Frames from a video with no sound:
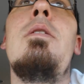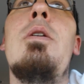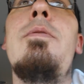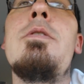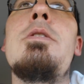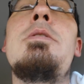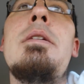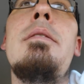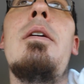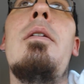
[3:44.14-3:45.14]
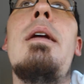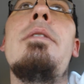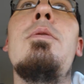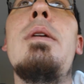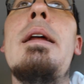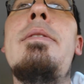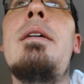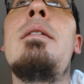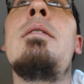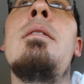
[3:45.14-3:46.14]
If you're just sitting there and not doing
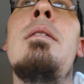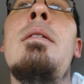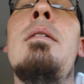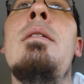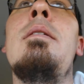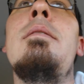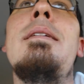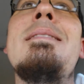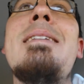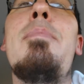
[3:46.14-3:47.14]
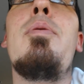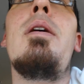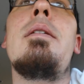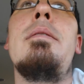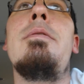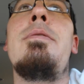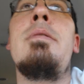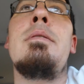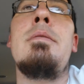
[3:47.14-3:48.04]
anything, then it's not productive.